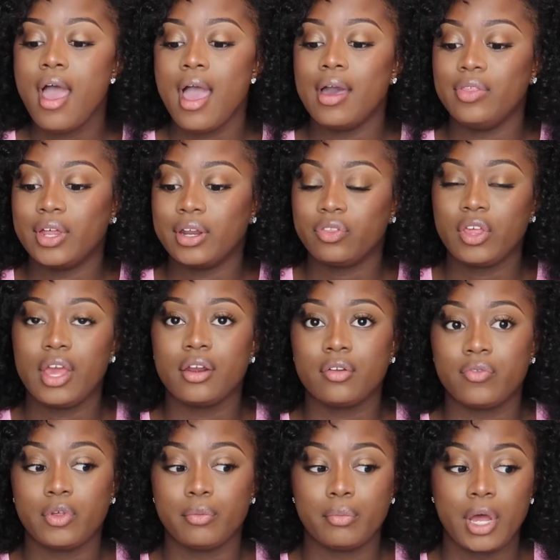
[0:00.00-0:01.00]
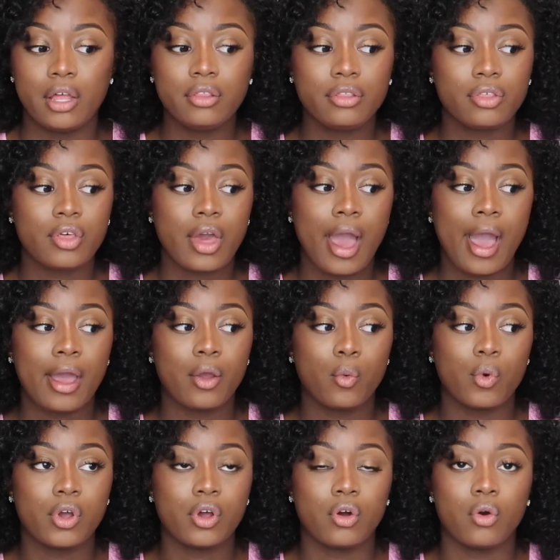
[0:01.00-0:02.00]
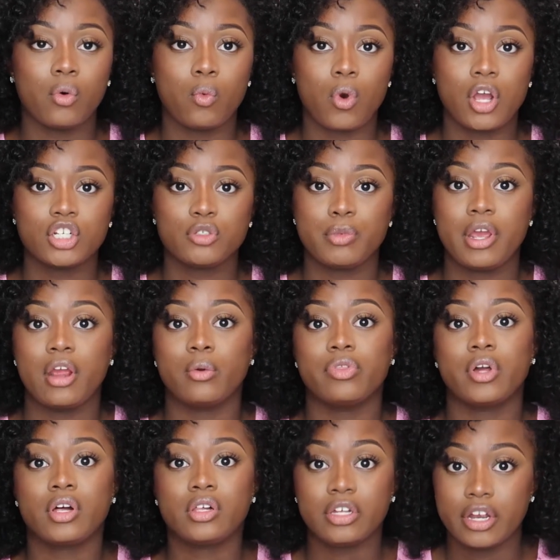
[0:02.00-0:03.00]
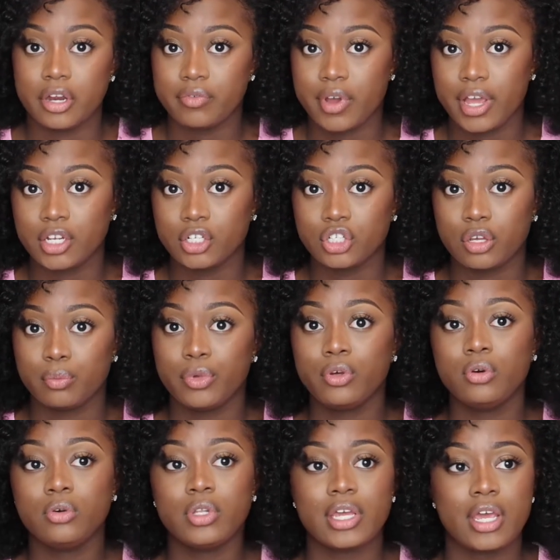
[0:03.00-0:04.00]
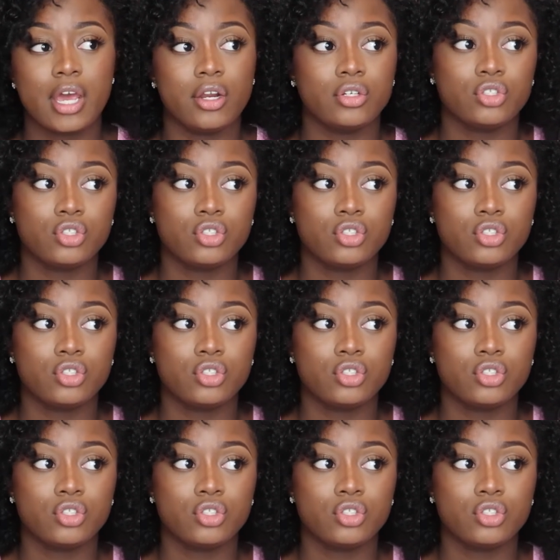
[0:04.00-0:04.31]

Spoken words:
And then at the end of the month, I will wash my hair with a clarifying shampoo like Head and